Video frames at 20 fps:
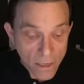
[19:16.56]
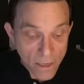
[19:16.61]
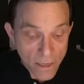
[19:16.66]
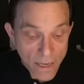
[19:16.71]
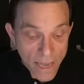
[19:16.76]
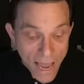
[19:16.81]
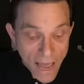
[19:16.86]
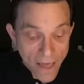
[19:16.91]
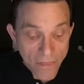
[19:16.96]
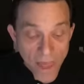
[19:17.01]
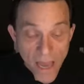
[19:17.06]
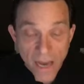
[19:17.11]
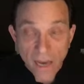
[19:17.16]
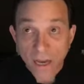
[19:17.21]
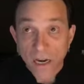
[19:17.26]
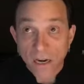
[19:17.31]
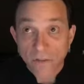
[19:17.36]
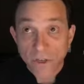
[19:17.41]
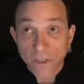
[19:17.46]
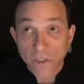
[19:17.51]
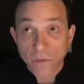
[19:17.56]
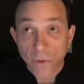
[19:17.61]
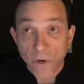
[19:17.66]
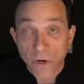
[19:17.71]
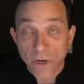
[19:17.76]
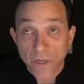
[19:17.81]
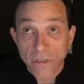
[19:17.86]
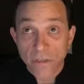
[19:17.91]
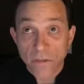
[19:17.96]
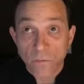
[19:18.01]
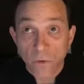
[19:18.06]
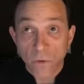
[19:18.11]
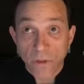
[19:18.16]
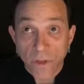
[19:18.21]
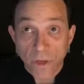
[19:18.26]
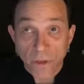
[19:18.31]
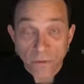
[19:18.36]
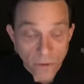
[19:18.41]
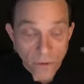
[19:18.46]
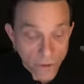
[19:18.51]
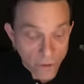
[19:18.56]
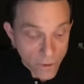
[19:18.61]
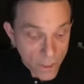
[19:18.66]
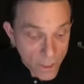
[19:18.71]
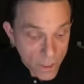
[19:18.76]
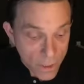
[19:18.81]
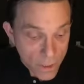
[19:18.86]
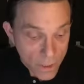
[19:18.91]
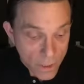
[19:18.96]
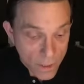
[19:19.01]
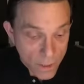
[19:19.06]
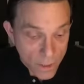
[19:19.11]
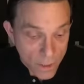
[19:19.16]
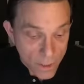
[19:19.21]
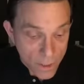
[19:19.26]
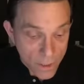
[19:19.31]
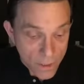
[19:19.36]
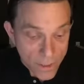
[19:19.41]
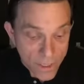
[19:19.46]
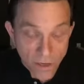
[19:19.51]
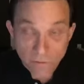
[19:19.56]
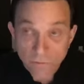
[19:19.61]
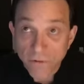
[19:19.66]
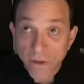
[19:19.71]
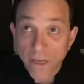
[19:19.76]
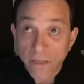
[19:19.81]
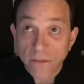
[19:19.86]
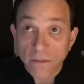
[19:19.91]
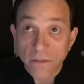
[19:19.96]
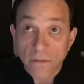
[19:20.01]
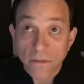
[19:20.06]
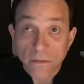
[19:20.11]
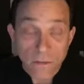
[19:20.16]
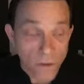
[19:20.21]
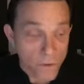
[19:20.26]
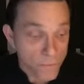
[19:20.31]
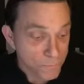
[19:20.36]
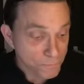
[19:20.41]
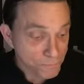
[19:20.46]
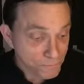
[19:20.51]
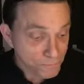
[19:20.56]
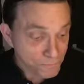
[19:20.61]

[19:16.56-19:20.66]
had that kind of experience with other interfaces. So.